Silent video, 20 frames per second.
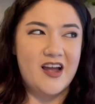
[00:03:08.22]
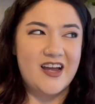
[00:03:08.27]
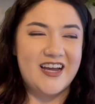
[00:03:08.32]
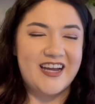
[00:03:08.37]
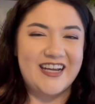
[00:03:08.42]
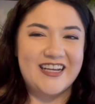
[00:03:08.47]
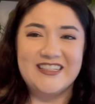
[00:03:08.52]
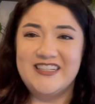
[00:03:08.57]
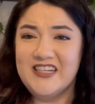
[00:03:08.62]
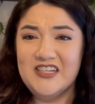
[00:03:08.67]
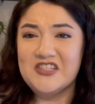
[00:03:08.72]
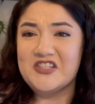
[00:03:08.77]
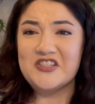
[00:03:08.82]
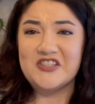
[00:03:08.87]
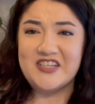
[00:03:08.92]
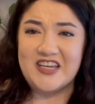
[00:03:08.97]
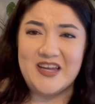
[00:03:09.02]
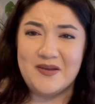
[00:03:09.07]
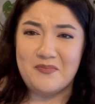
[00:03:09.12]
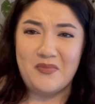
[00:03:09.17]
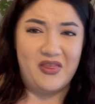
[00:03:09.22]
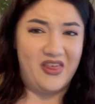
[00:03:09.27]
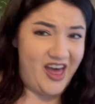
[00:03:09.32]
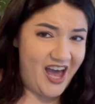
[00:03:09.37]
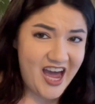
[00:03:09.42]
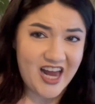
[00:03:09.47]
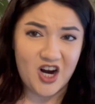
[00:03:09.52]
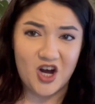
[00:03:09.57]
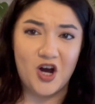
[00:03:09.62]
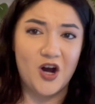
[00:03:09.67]
It didn't seem
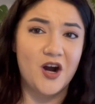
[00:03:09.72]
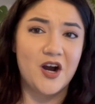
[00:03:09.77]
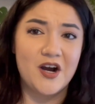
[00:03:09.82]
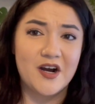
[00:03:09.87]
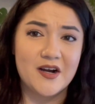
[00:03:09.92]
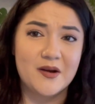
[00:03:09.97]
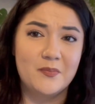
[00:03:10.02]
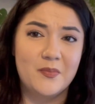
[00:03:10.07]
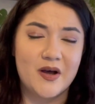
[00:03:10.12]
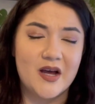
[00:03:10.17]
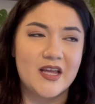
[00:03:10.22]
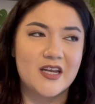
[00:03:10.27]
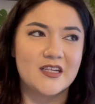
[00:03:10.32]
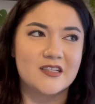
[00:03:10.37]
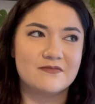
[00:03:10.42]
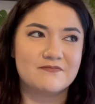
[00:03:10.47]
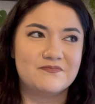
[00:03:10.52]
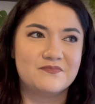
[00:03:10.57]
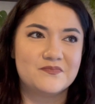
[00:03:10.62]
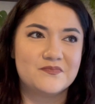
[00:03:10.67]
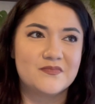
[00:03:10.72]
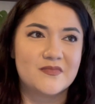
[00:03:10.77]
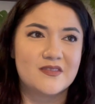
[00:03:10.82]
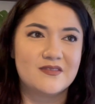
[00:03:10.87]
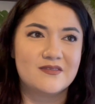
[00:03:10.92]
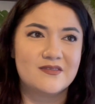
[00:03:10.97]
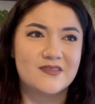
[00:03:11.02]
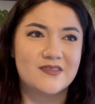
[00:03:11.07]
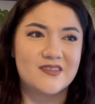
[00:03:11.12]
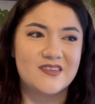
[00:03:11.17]
that hard, but
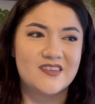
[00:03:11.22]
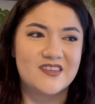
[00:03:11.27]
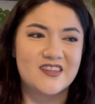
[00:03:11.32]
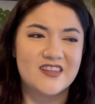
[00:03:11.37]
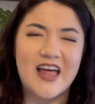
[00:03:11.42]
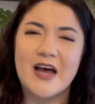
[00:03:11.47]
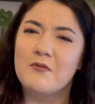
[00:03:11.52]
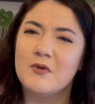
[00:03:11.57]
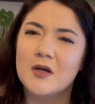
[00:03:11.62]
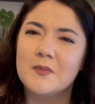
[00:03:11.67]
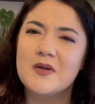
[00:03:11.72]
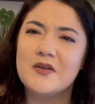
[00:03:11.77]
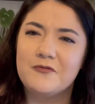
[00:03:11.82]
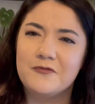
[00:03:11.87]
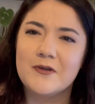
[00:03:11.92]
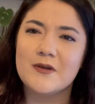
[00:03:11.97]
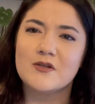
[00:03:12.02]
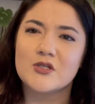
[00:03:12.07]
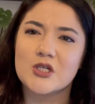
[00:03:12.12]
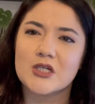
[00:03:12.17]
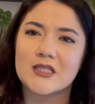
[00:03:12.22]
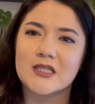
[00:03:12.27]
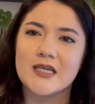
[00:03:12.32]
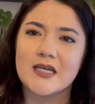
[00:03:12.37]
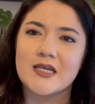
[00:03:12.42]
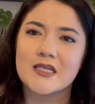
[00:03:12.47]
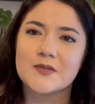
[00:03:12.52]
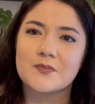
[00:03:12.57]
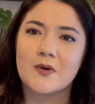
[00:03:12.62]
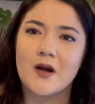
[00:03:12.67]
that will be future
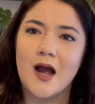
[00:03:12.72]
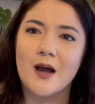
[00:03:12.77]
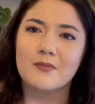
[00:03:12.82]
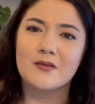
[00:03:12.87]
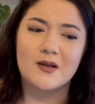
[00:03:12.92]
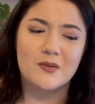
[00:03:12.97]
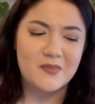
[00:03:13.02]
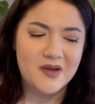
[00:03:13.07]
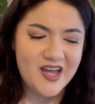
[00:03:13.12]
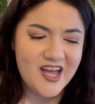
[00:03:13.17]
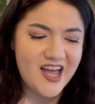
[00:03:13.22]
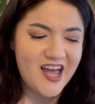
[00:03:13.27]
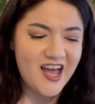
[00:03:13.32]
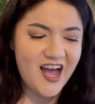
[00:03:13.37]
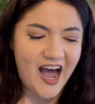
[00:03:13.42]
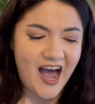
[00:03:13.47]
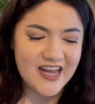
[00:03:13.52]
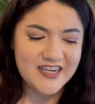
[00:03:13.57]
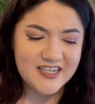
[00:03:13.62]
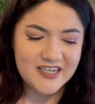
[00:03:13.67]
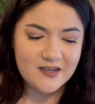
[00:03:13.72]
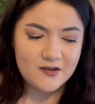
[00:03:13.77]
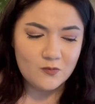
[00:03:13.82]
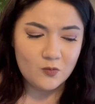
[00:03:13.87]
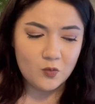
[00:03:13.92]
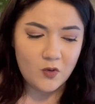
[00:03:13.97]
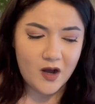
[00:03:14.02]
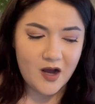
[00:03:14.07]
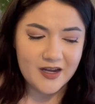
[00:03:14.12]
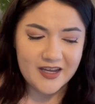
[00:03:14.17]
Leah's problem. I
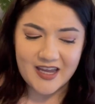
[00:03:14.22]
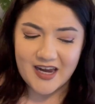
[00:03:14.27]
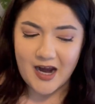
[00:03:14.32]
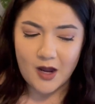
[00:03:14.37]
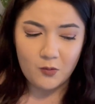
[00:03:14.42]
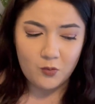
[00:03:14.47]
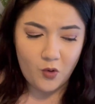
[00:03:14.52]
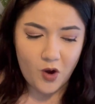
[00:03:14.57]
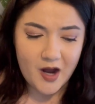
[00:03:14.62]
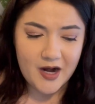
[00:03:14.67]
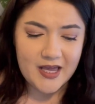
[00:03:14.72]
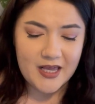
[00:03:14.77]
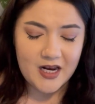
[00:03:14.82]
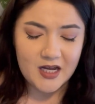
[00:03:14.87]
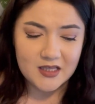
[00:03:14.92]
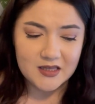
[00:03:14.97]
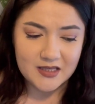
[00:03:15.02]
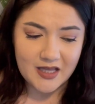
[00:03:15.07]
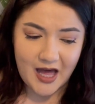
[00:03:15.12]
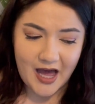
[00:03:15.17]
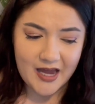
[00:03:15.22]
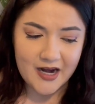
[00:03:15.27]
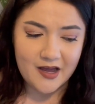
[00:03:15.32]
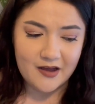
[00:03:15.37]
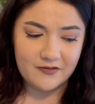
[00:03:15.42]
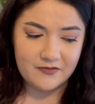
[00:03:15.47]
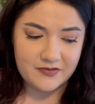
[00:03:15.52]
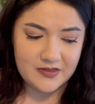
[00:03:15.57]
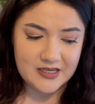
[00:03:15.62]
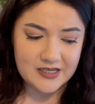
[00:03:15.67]
wanted a lot
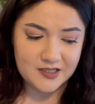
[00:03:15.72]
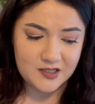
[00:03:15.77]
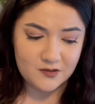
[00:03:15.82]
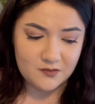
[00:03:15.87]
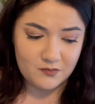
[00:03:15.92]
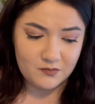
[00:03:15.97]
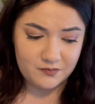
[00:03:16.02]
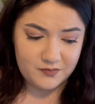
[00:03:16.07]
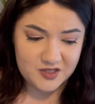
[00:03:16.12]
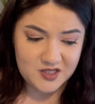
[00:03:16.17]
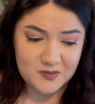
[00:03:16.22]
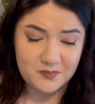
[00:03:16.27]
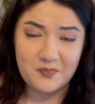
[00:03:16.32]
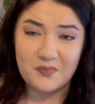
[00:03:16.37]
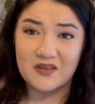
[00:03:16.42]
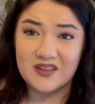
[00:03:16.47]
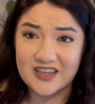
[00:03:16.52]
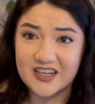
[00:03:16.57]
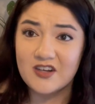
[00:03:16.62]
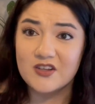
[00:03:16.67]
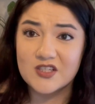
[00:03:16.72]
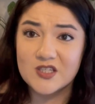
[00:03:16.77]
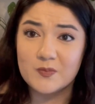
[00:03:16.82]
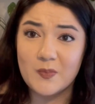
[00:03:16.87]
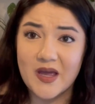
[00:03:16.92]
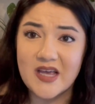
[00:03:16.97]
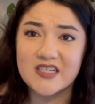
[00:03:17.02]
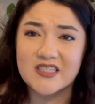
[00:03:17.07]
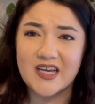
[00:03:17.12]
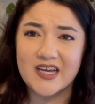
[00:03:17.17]
of these little
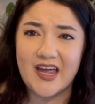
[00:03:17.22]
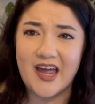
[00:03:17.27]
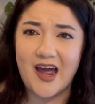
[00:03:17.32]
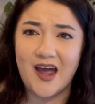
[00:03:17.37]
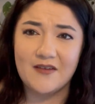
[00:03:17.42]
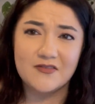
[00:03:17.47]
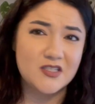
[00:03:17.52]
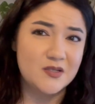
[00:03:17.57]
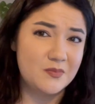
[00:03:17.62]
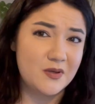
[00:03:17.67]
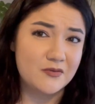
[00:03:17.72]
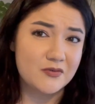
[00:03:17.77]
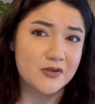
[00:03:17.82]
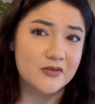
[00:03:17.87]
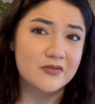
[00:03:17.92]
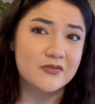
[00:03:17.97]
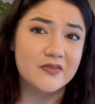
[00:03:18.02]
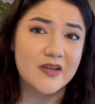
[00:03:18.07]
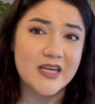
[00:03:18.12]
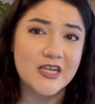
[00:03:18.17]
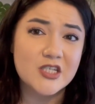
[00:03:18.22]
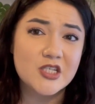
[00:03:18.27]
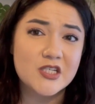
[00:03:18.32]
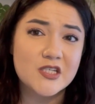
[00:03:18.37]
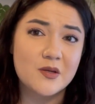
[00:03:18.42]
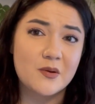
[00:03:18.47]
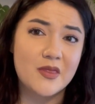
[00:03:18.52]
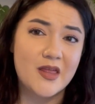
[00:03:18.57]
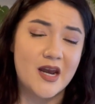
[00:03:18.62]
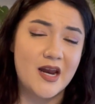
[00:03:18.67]
space I have to be for fish
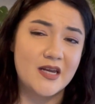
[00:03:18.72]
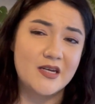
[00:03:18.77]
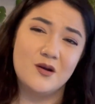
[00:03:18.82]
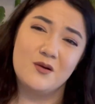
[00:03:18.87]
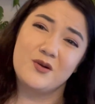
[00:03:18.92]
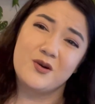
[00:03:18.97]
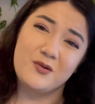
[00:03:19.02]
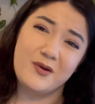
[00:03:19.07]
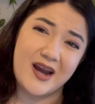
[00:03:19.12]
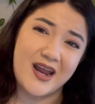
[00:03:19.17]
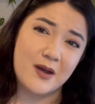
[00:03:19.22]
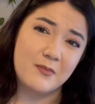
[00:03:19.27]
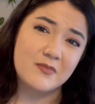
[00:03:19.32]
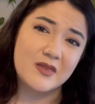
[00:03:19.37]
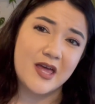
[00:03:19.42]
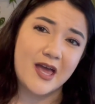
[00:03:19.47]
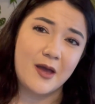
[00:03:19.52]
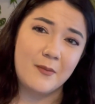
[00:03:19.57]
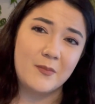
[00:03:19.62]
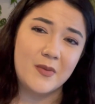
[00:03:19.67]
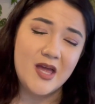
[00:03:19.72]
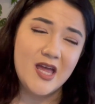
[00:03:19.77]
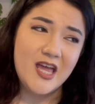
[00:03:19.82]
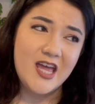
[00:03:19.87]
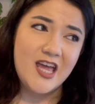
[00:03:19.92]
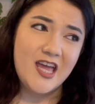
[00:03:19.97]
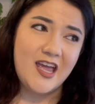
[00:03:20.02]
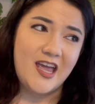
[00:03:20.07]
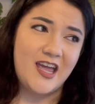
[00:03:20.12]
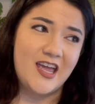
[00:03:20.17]
so that I don't cram them,
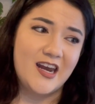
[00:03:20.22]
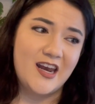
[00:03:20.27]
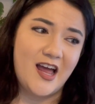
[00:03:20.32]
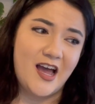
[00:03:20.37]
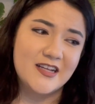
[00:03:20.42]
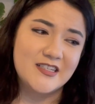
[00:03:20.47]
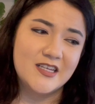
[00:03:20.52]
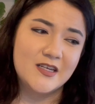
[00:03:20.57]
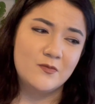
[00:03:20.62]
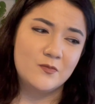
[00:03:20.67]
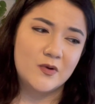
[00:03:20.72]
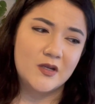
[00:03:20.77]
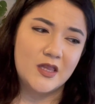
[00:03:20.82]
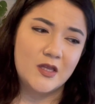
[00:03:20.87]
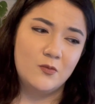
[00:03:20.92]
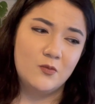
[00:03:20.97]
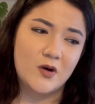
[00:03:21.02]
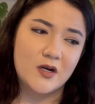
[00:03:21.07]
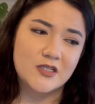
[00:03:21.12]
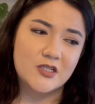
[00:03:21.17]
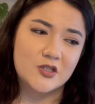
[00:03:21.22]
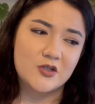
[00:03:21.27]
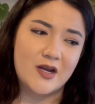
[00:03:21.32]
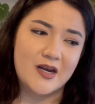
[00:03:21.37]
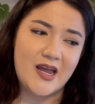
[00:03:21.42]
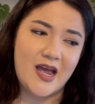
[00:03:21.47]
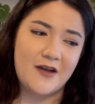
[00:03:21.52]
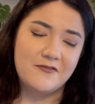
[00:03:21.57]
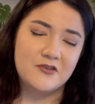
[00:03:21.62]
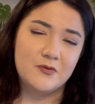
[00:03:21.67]
and I didn't really want to try to
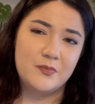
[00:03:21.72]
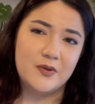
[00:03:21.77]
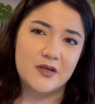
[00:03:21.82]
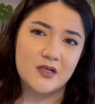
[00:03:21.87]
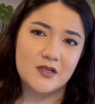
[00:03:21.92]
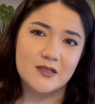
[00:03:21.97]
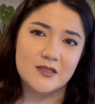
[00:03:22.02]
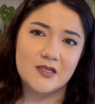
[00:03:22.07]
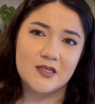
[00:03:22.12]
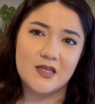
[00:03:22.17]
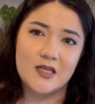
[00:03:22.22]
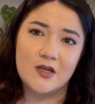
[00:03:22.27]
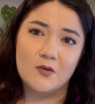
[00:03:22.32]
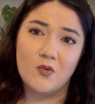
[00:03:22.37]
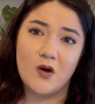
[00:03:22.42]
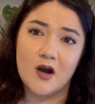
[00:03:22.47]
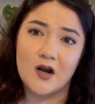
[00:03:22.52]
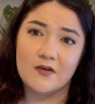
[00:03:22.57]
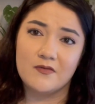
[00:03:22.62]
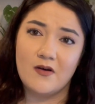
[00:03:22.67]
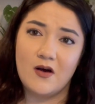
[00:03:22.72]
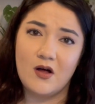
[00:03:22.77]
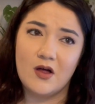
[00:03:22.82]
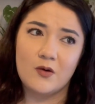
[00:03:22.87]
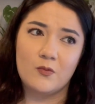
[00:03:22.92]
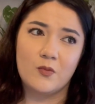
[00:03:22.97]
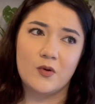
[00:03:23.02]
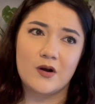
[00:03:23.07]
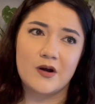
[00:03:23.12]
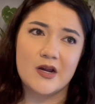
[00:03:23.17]
have to build the waterfall
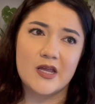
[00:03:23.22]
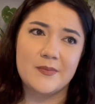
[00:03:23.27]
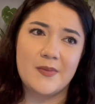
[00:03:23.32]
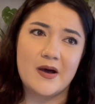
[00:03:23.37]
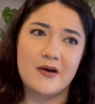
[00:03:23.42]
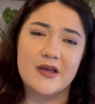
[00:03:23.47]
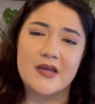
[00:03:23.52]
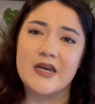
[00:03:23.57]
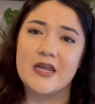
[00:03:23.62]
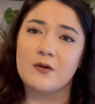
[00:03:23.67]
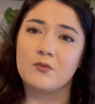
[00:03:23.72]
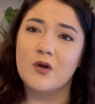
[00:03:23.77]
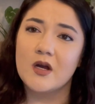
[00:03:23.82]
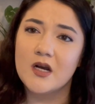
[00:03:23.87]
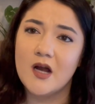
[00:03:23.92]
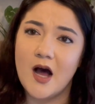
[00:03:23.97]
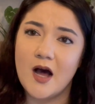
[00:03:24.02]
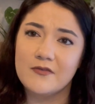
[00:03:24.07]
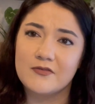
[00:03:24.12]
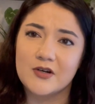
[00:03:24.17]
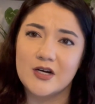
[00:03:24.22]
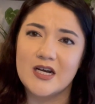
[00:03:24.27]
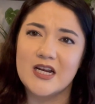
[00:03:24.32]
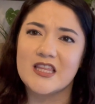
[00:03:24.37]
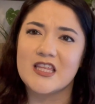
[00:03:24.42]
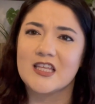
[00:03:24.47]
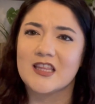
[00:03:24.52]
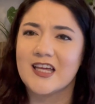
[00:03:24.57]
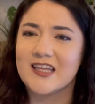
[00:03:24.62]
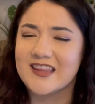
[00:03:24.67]
and worry about any runoff or
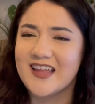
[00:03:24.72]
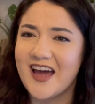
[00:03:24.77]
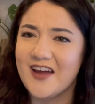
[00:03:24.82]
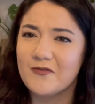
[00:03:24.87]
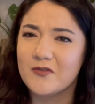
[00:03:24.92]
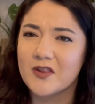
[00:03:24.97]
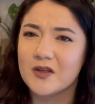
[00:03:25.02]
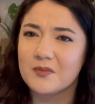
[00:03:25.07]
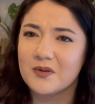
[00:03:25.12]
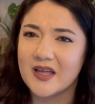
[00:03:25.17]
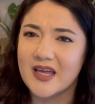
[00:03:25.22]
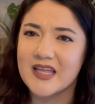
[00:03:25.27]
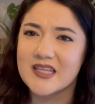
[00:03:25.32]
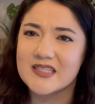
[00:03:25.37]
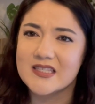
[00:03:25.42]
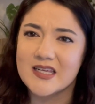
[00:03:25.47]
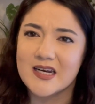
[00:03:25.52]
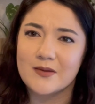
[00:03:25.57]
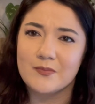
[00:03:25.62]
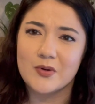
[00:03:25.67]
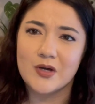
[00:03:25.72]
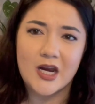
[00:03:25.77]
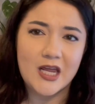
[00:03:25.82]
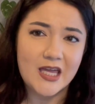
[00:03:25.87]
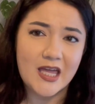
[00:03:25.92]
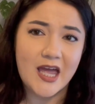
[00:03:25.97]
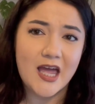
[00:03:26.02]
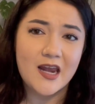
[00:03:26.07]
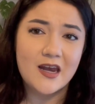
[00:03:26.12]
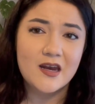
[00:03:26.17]
anything like that for the plants that I'm putting
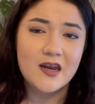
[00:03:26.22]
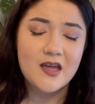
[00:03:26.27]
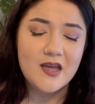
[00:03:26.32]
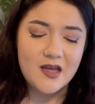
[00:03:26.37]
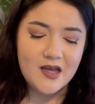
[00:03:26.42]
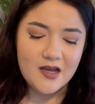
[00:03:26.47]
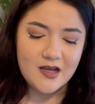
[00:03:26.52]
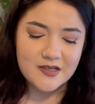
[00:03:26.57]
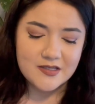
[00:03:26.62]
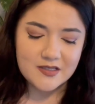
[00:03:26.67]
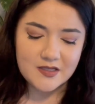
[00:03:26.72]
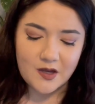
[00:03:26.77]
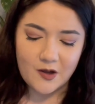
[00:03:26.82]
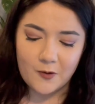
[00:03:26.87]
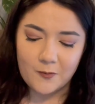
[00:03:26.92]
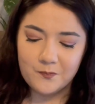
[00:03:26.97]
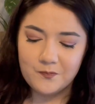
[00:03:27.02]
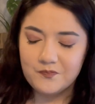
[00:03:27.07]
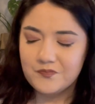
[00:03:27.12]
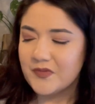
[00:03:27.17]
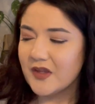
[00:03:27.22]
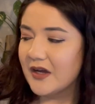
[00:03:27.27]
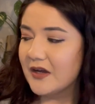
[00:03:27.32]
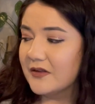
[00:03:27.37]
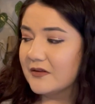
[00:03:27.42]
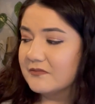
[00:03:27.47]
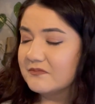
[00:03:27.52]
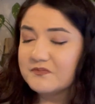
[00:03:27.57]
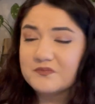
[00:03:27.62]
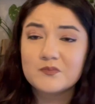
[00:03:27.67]
in. So
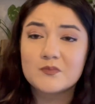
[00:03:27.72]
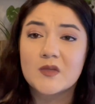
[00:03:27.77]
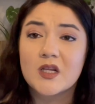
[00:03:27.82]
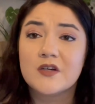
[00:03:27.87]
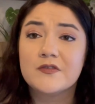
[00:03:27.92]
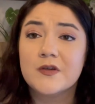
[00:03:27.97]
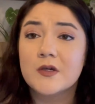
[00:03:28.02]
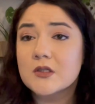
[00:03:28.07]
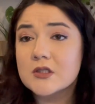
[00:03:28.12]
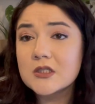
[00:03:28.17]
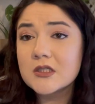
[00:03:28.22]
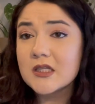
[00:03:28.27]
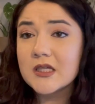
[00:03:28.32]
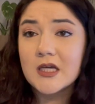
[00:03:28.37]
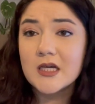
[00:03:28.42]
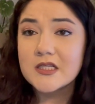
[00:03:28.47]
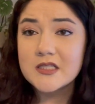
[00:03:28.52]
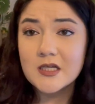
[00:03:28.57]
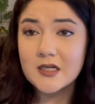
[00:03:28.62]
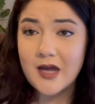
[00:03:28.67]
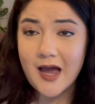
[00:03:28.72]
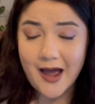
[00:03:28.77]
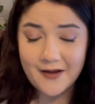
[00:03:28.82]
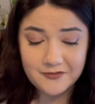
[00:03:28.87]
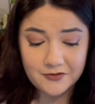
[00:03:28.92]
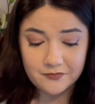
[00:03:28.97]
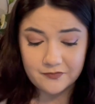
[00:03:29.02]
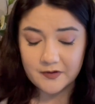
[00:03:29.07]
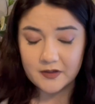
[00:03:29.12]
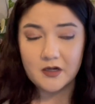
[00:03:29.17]
future Leah is gonna have to
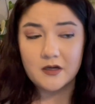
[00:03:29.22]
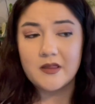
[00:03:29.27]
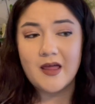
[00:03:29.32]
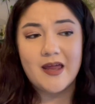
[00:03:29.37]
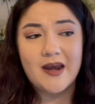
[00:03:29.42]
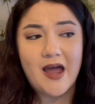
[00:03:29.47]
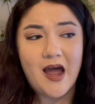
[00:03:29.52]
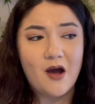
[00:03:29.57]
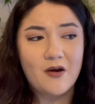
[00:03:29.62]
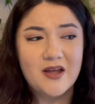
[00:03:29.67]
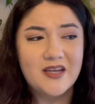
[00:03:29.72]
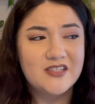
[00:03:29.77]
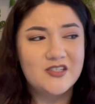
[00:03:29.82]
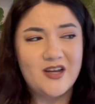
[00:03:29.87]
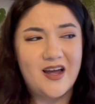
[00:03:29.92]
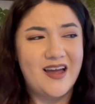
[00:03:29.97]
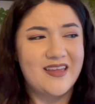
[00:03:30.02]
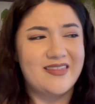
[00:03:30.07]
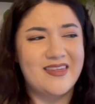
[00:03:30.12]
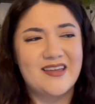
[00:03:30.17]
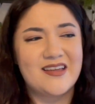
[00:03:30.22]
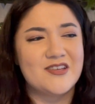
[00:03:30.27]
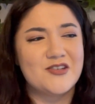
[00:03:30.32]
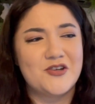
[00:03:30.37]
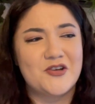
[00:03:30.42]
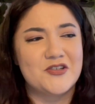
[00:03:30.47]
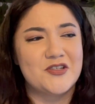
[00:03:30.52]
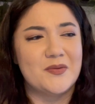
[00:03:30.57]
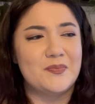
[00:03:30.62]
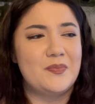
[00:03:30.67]
figure that out. I think it's
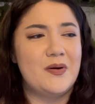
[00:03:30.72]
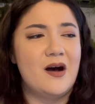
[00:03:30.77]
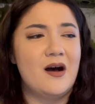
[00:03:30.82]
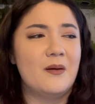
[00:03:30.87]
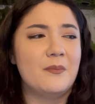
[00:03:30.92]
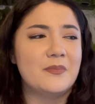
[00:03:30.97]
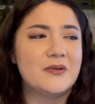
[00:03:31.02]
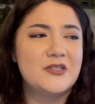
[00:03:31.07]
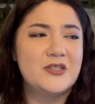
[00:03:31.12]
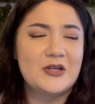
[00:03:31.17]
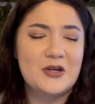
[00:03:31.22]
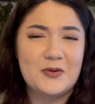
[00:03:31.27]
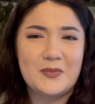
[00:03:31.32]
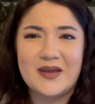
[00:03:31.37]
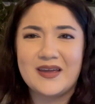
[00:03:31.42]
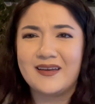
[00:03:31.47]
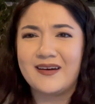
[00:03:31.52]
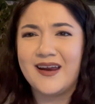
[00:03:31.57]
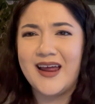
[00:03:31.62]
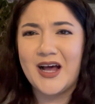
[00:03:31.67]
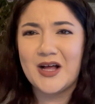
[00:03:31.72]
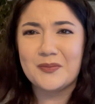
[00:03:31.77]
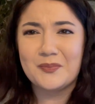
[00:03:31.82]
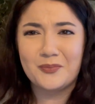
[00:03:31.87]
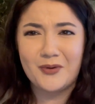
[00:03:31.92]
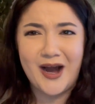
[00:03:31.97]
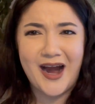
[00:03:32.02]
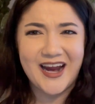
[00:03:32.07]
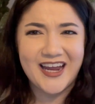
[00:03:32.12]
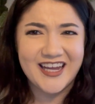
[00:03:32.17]
just a pump tubing in an L
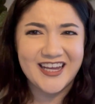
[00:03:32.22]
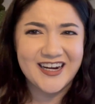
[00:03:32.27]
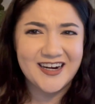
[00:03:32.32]
bracket.